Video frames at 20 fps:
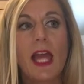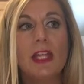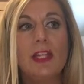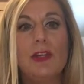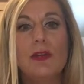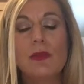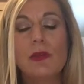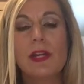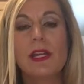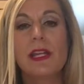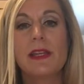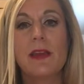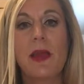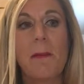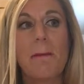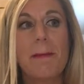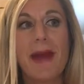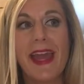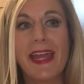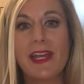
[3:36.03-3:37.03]
You can
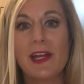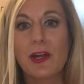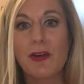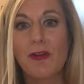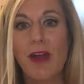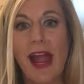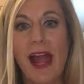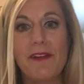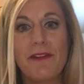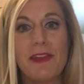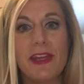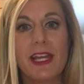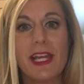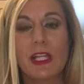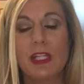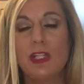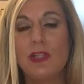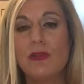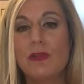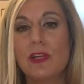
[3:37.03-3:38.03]
make a graphic
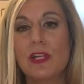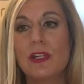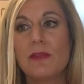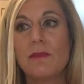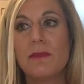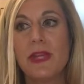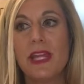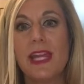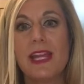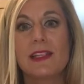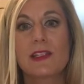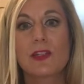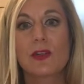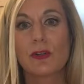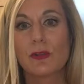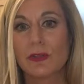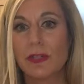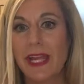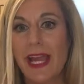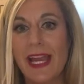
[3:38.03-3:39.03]
and you can be as
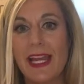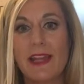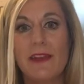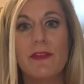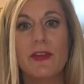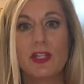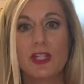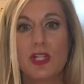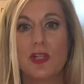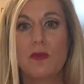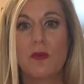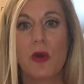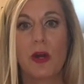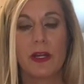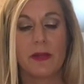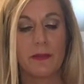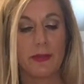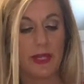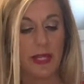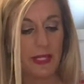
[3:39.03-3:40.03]
creative as you
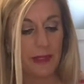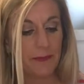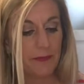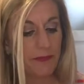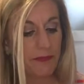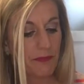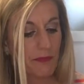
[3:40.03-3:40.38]
want to be.